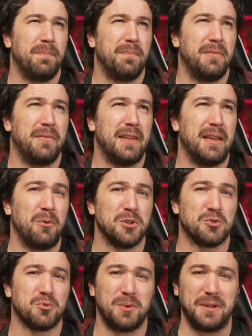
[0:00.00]
It was
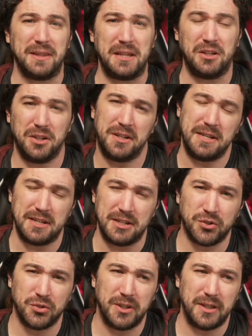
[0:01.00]
really good
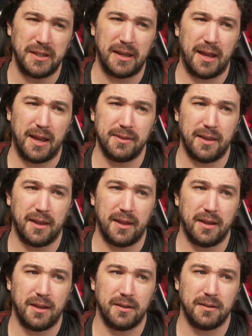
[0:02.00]
initially, and
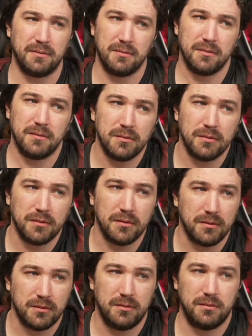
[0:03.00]

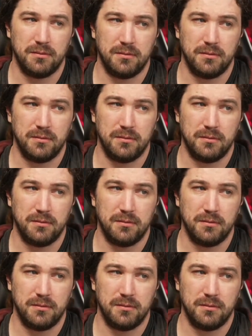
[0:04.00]
then